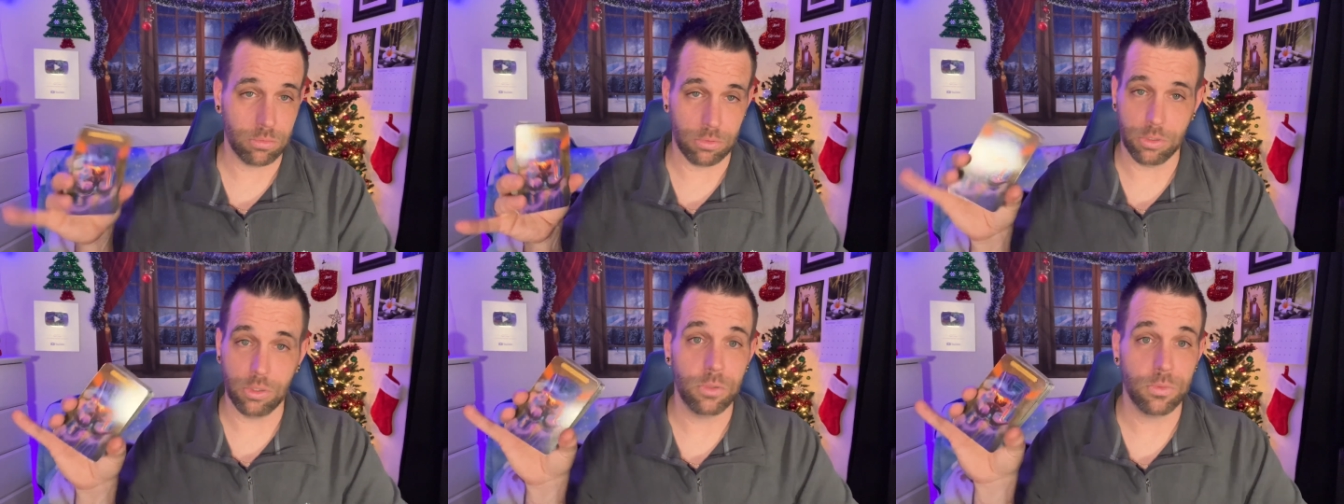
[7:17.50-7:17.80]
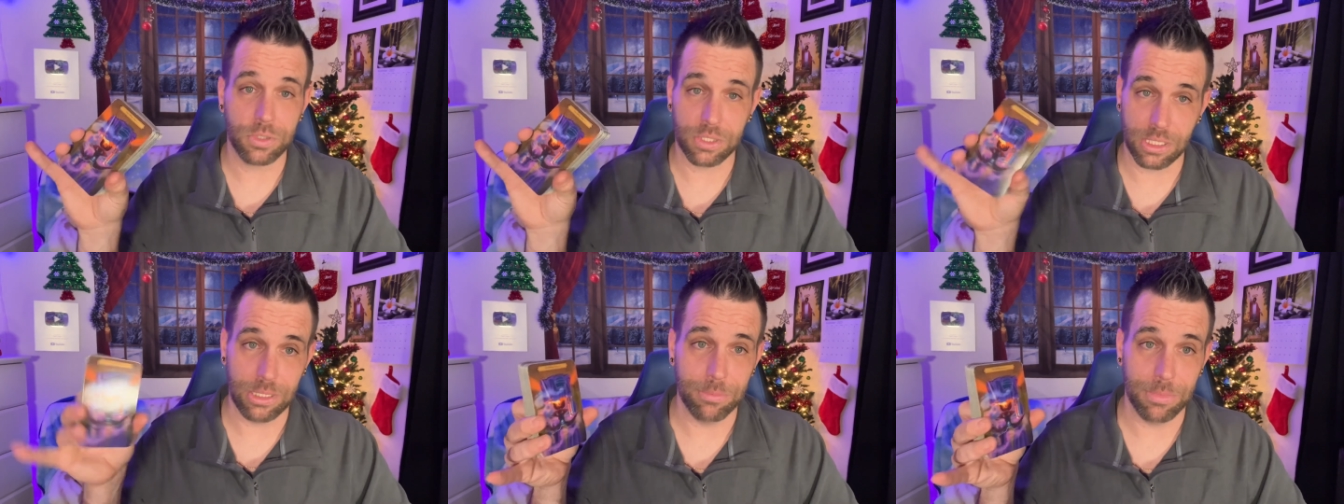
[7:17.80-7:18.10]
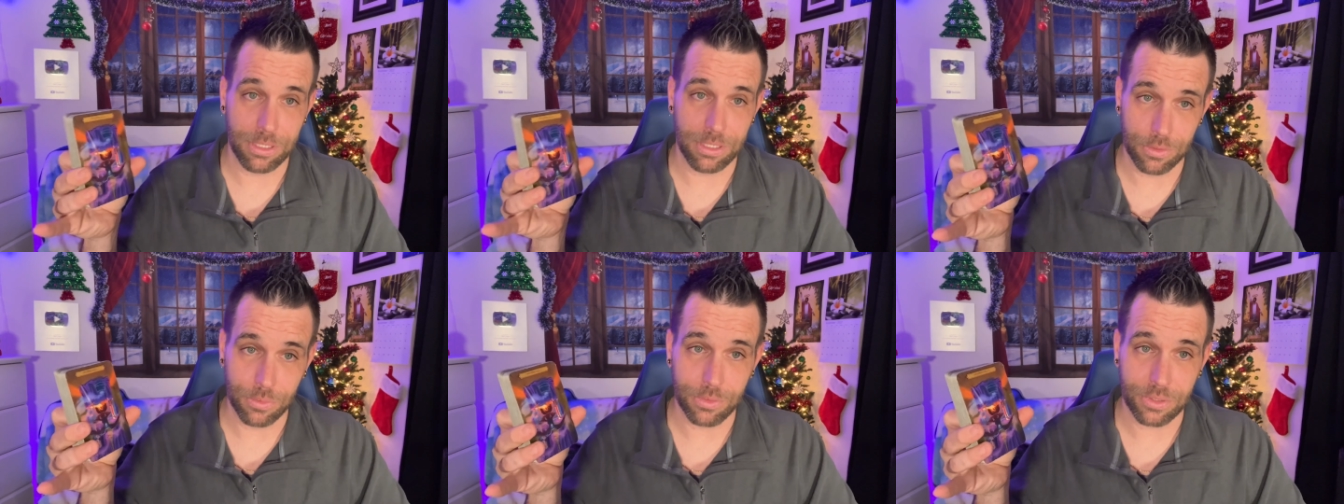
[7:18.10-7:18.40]
you've seen
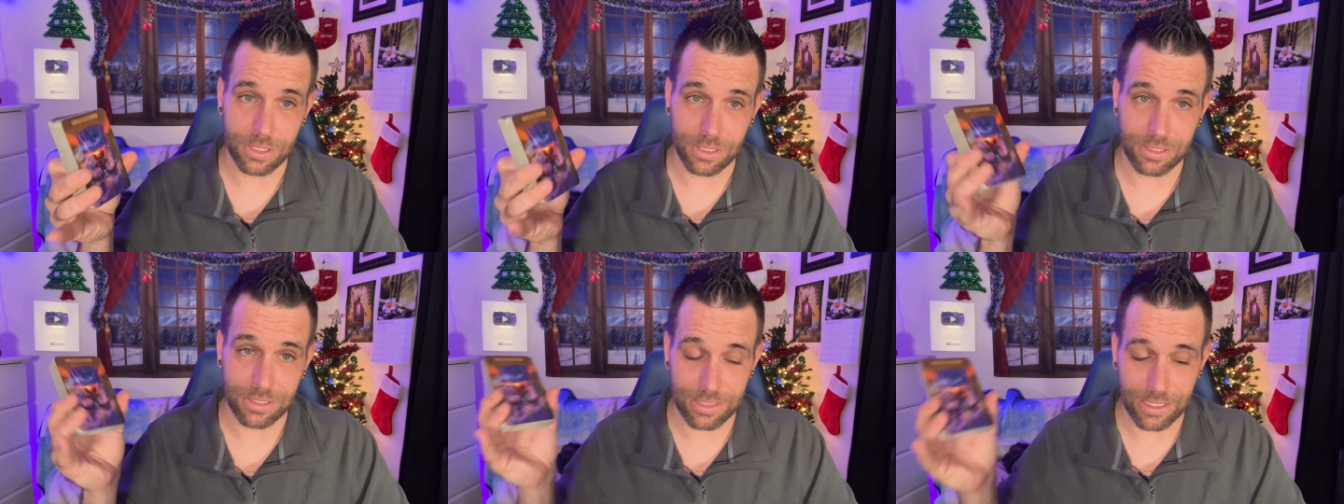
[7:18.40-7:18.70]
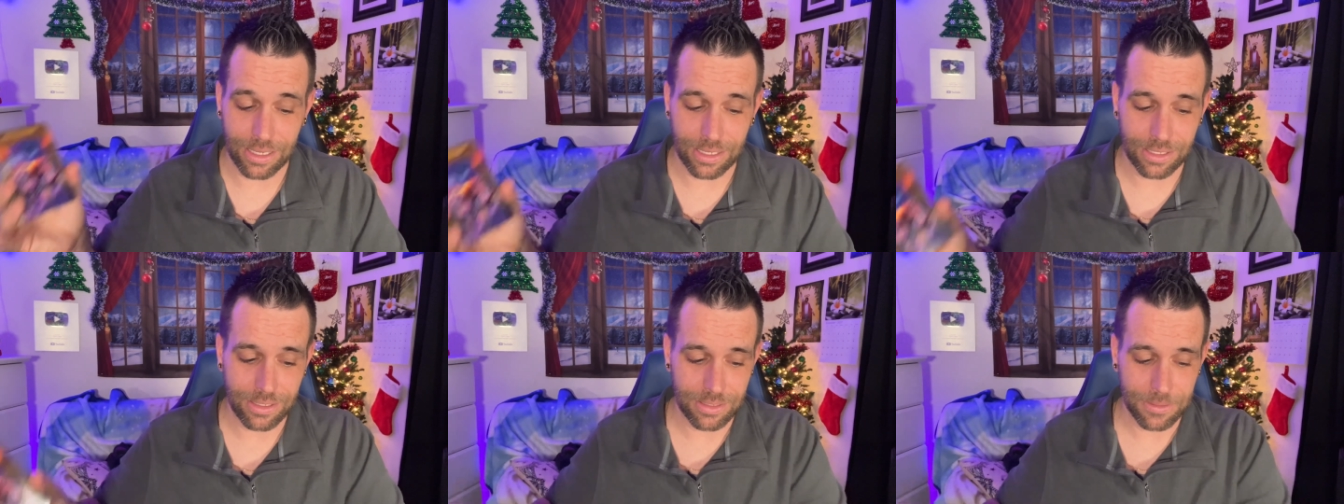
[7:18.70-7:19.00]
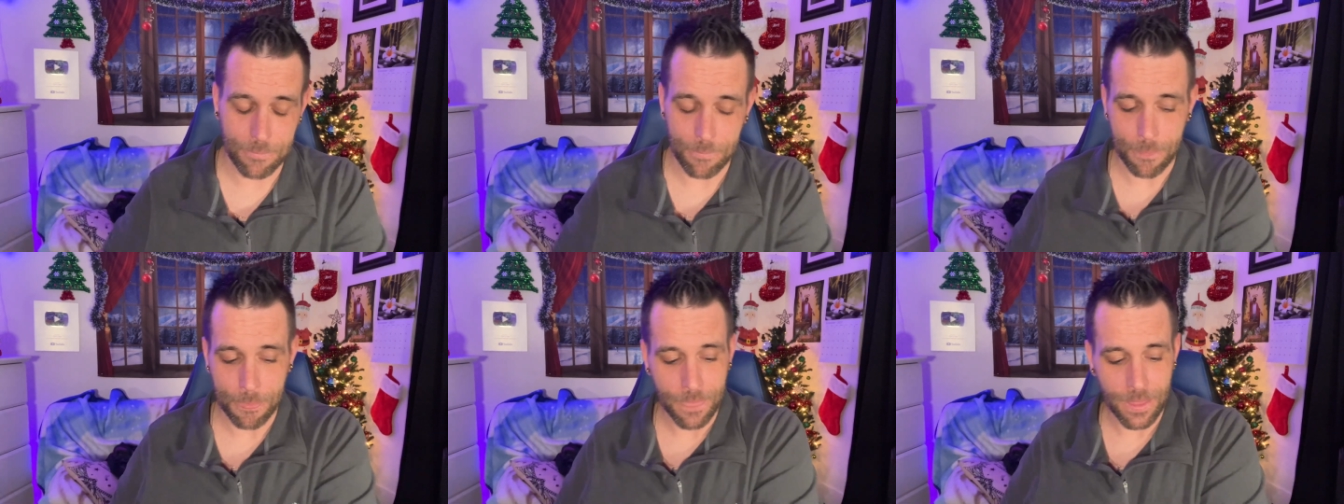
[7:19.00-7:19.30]
me use this deck.
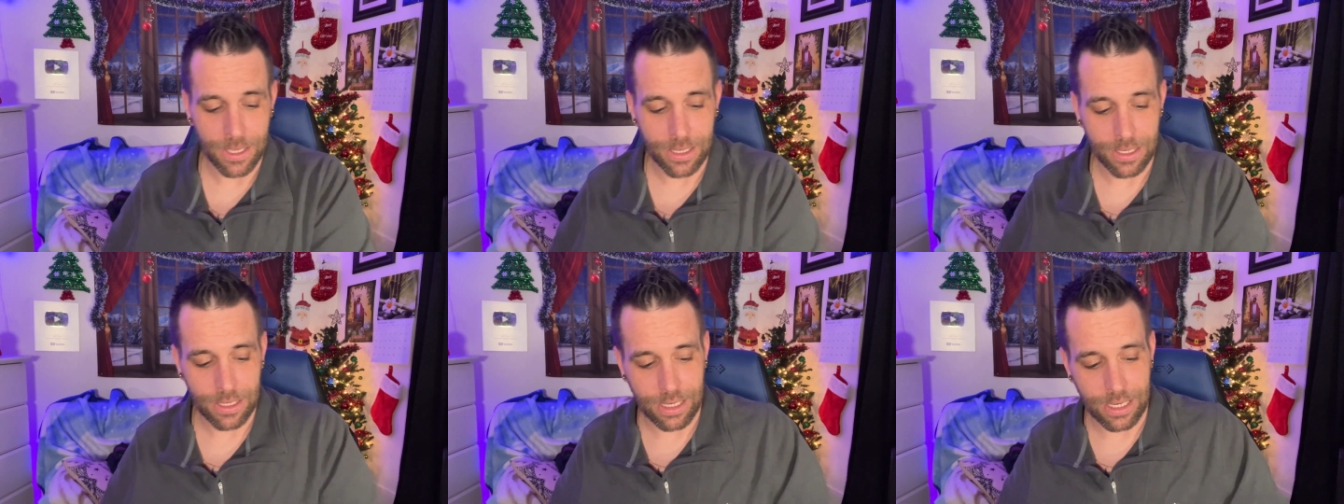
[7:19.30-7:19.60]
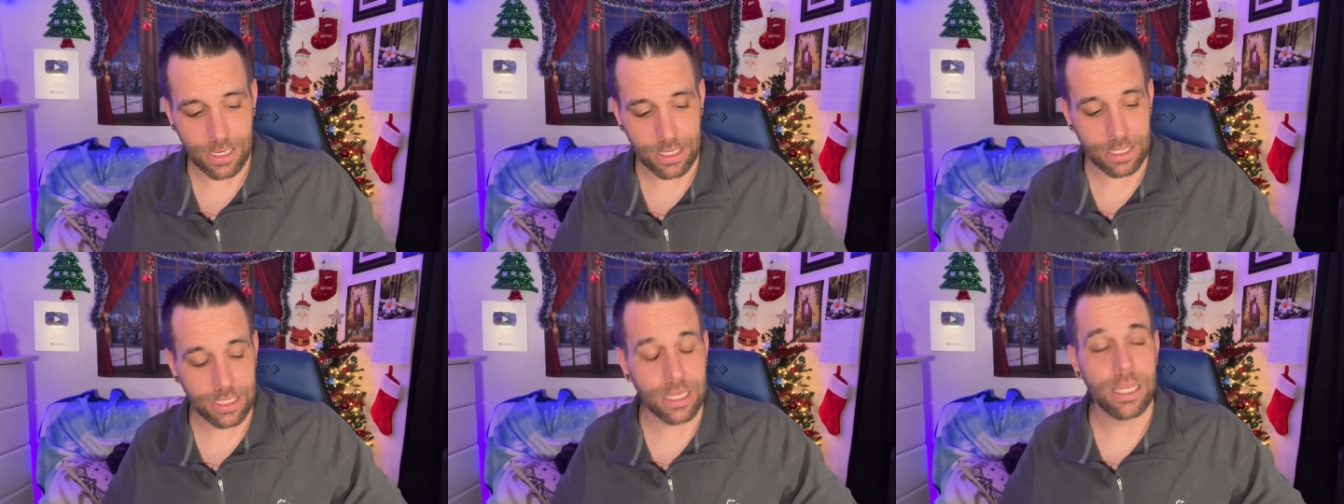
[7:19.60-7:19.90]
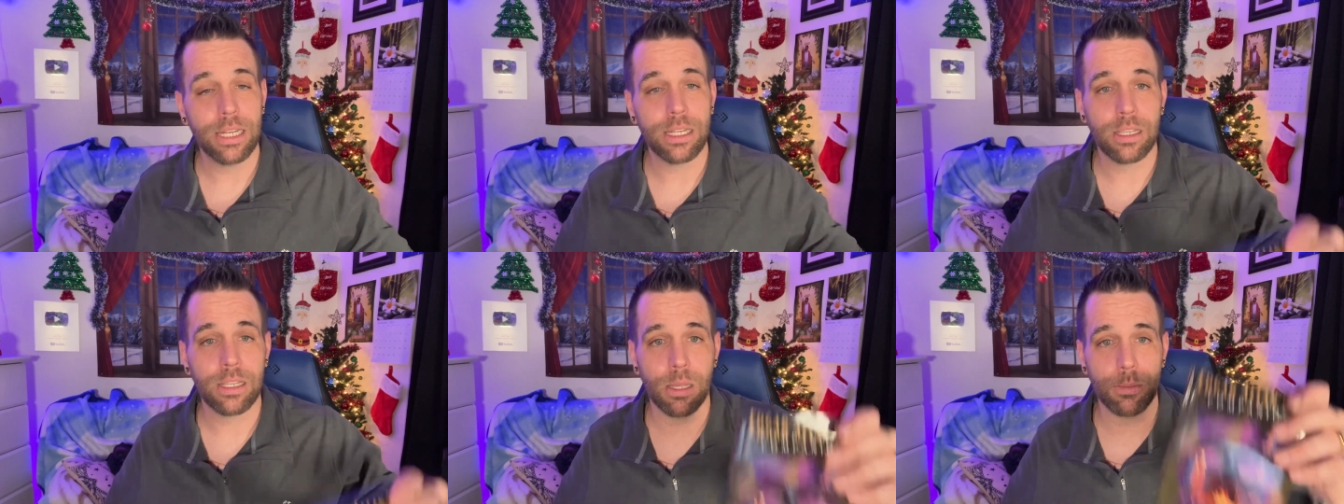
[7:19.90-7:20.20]
And
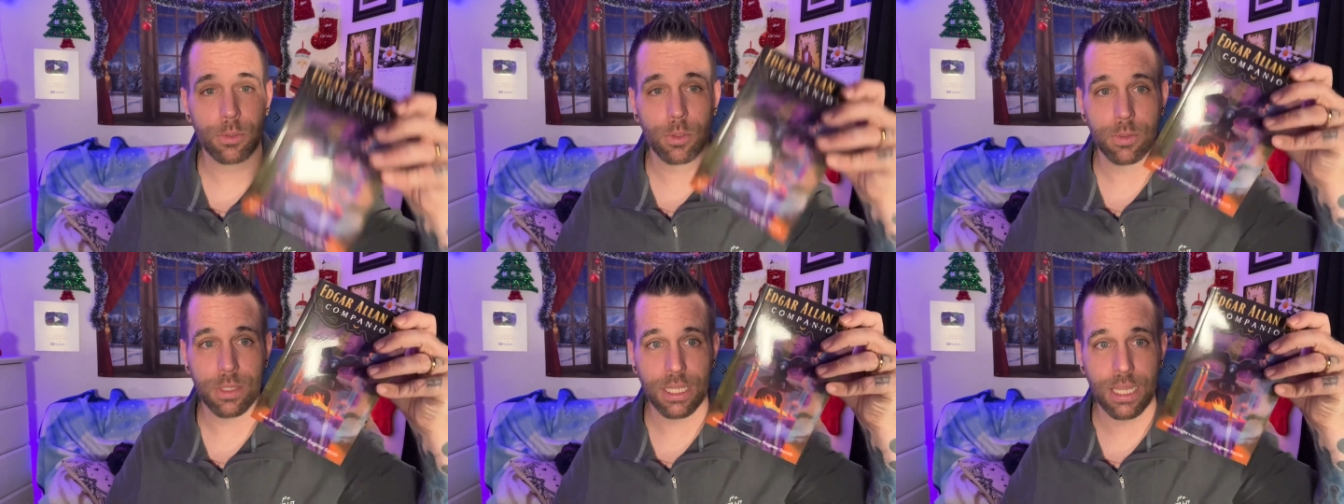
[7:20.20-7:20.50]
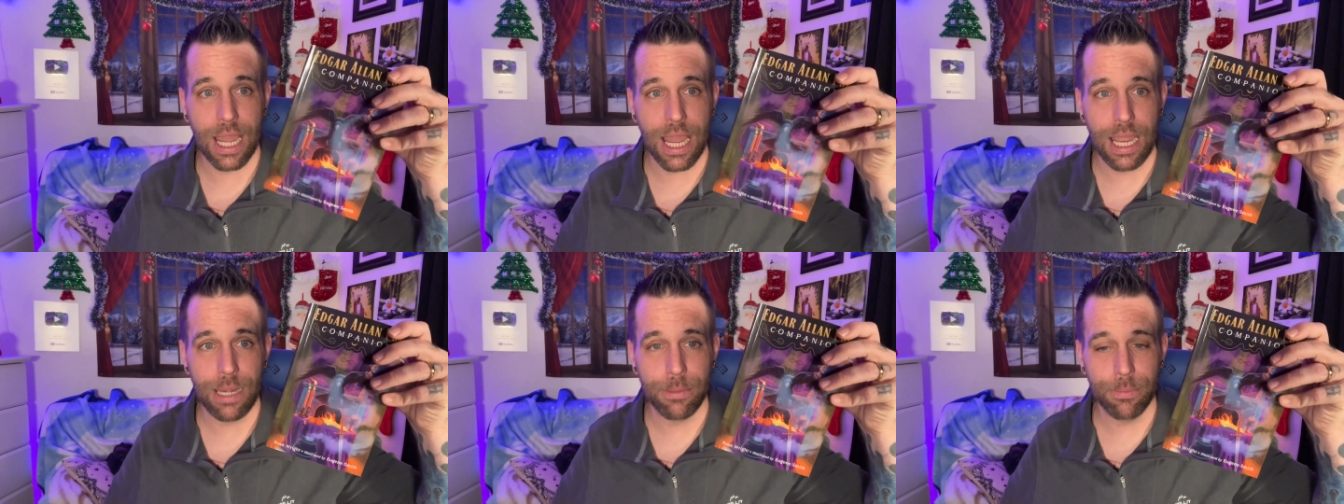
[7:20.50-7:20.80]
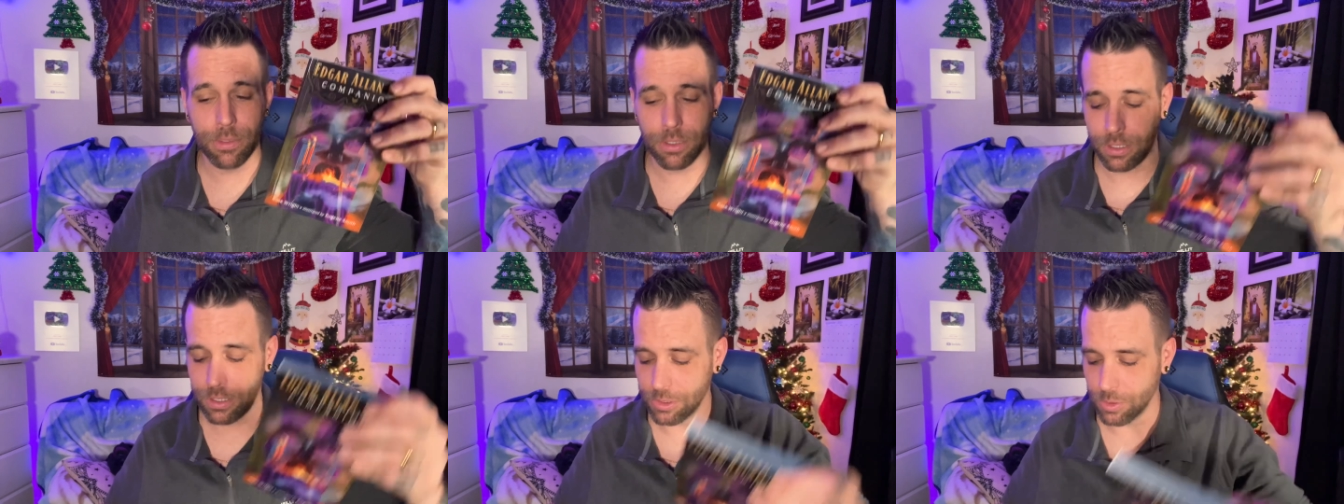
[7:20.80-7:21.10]
again, it comes with the
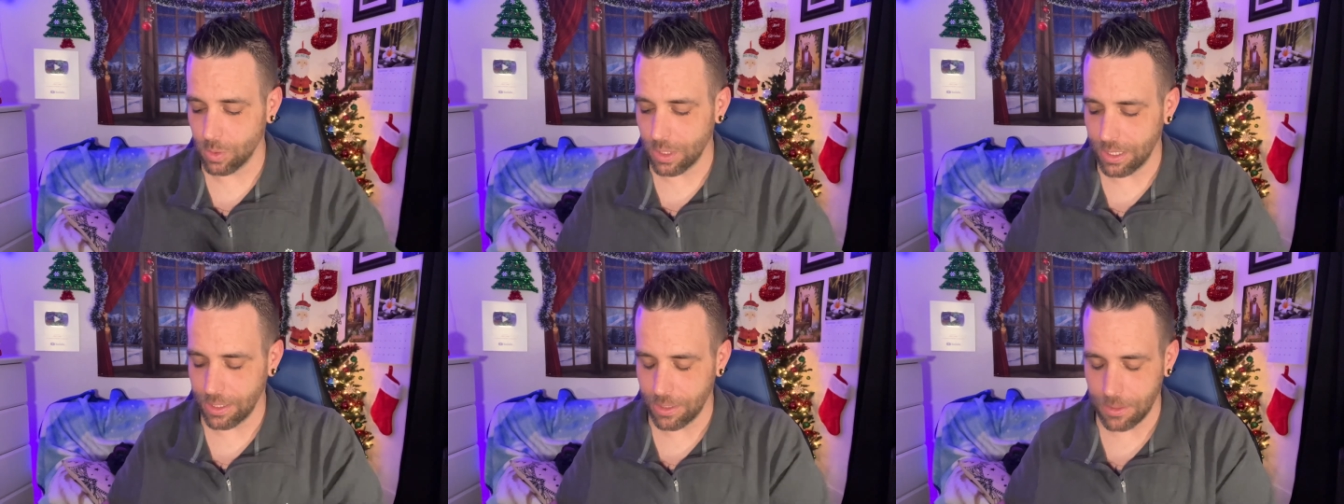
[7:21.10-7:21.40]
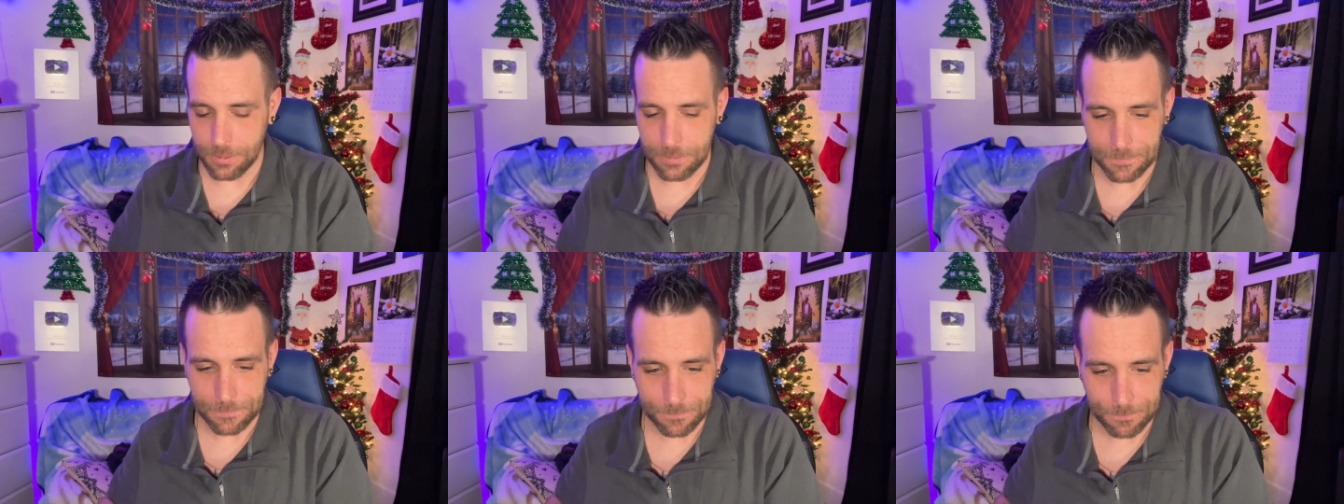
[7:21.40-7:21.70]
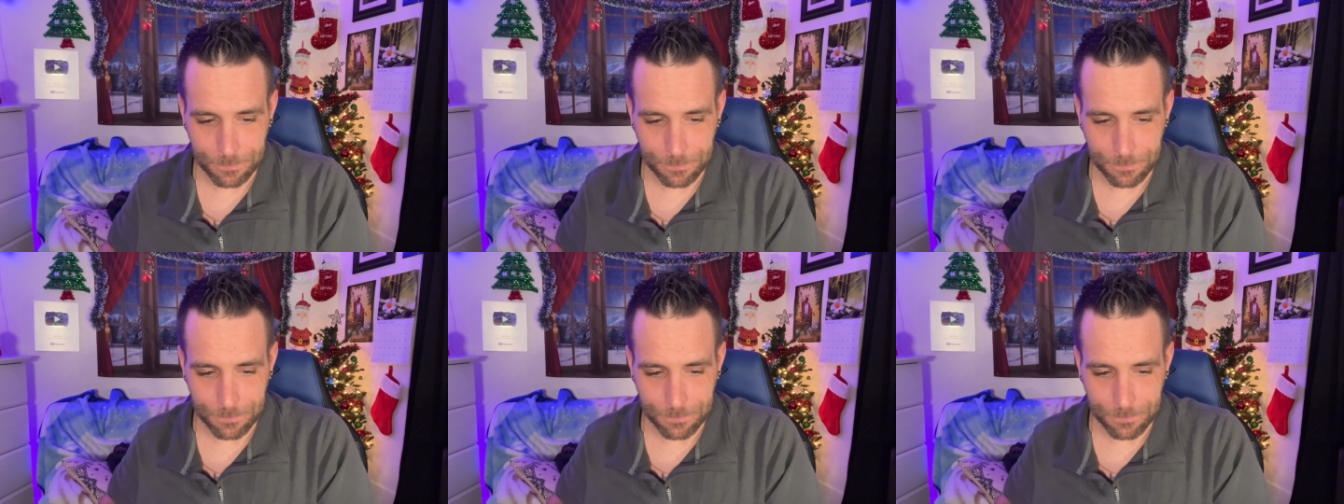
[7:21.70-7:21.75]
guidebook as well.